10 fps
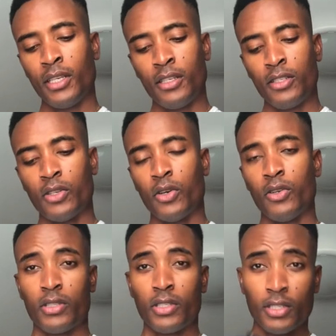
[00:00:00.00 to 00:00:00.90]

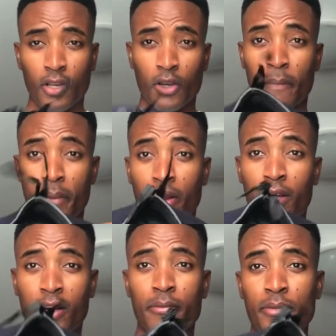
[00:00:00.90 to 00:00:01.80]
so this is how your beret
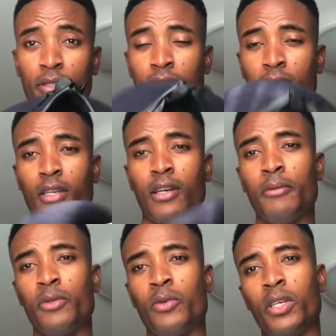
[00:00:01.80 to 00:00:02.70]
comes
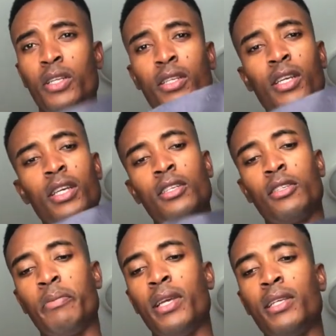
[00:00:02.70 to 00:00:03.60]
with. It's a
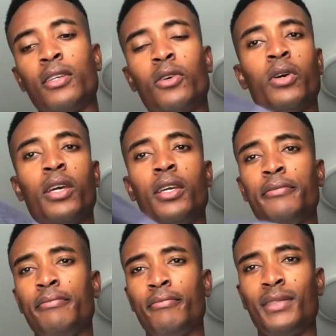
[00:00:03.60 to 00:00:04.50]
basic way,
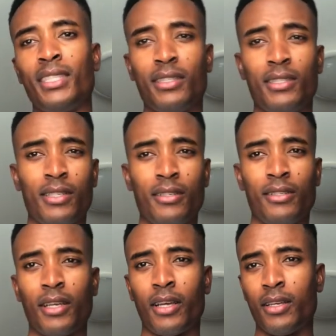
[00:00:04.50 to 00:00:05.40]
you can see it
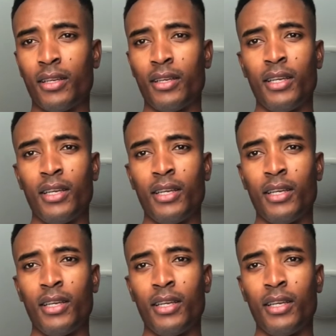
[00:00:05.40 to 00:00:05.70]
looks like a